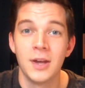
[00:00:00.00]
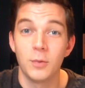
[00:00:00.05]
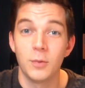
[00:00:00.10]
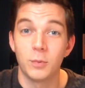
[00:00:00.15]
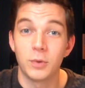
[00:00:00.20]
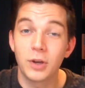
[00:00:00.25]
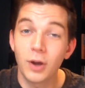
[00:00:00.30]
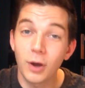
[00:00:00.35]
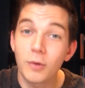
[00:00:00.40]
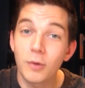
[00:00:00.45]

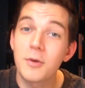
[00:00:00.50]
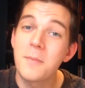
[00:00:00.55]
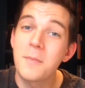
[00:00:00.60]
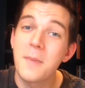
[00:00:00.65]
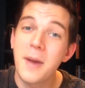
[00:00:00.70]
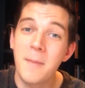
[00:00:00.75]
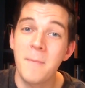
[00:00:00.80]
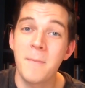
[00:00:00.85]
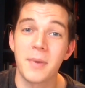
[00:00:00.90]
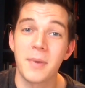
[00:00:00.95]
we've got to
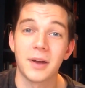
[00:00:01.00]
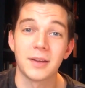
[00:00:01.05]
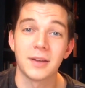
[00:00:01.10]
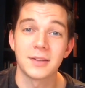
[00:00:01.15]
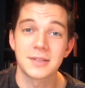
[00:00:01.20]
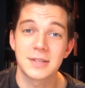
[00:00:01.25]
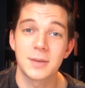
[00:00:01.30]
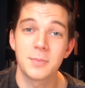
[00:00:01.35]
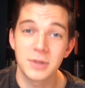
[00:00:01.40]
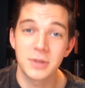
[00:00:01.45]
remember
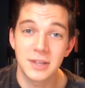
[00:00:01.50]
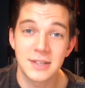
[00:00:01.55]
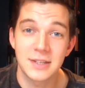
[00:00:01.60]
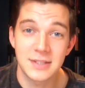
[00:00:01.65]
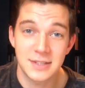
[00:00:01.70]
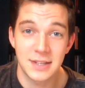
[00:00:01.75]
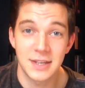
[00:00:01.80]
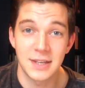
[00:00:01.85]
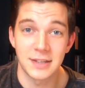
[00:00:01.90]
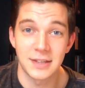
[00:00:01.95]
some of these
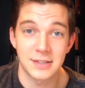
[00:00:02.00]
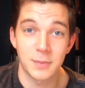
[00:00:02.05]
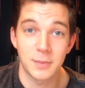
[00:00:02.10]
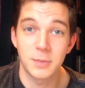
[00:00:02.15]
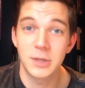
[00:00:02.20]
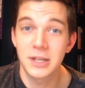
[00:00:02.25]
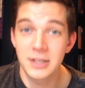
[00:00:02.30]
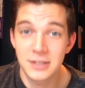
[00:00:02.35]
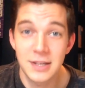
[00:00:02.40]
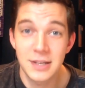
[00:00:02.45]
things. I mean,
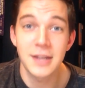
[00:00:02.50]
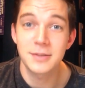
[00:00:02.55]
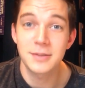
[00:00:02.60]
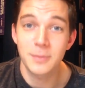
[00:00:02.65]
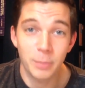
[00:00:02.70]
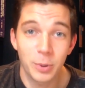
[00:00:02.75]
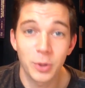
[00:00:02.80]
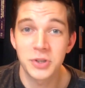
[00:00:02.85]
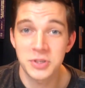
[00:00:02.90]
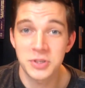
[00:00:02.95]
he doesn't
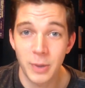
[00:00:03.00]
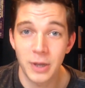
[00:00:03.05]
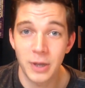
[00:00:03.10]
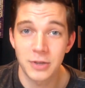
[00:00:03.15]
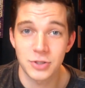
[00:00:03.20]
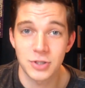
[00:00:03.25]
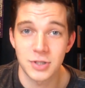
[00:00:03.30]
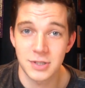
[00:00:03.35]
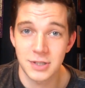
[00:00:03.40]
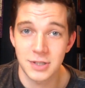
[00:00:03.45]
pull his punches.